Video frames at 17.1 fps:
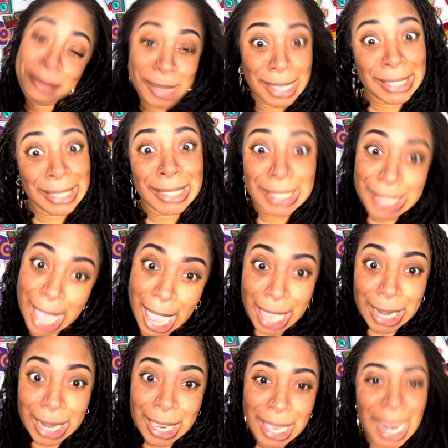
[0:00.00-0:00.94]

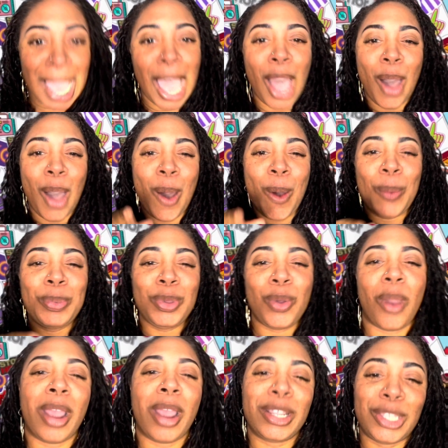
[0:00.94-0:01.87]
excited. I hope you
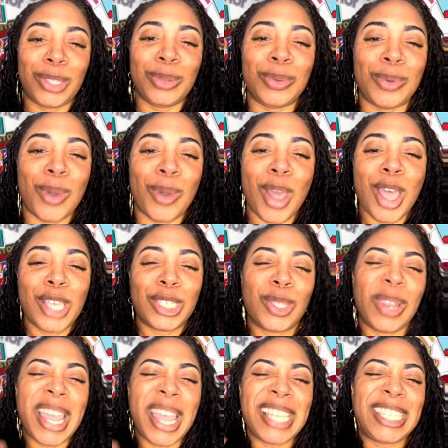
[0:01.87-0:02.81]
are too. So,
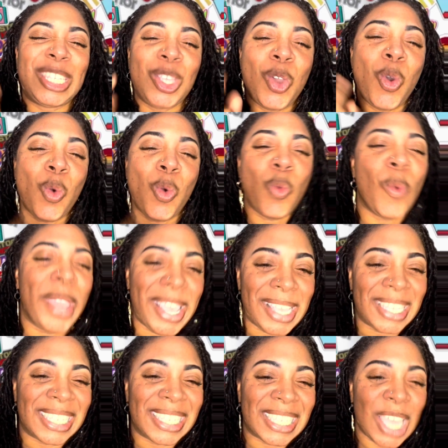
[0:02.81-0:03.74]
let's see who
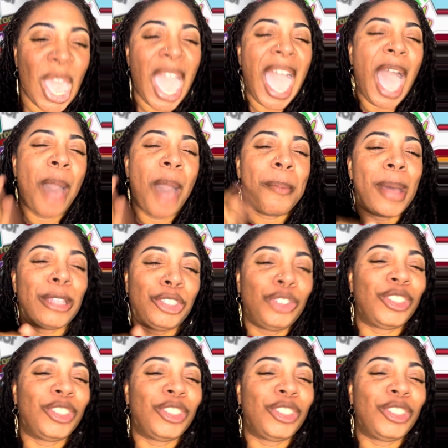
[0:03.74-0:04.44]
wins. How about you